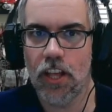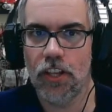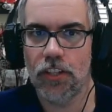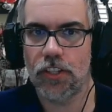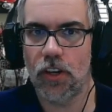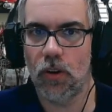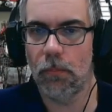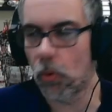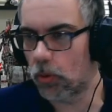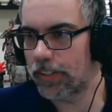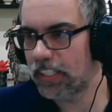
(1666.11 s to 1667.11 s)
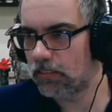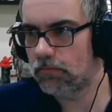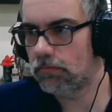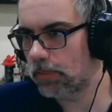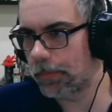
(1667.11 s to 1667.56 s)
So Moroi.
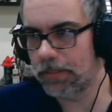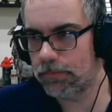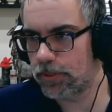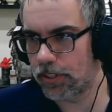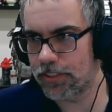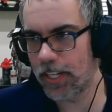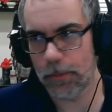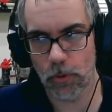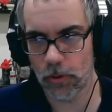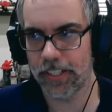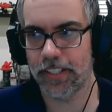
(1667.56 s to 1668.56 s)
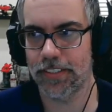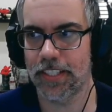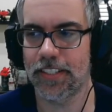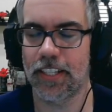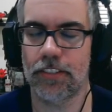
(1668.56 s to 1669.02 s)
Let me start saying Moroi because
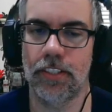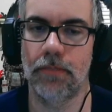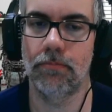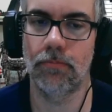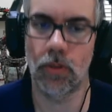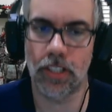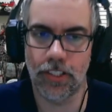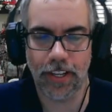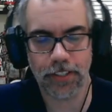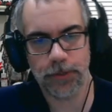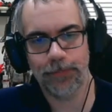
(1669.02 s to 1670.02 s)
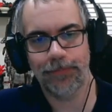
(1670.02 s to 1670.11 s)
that's actually more correct.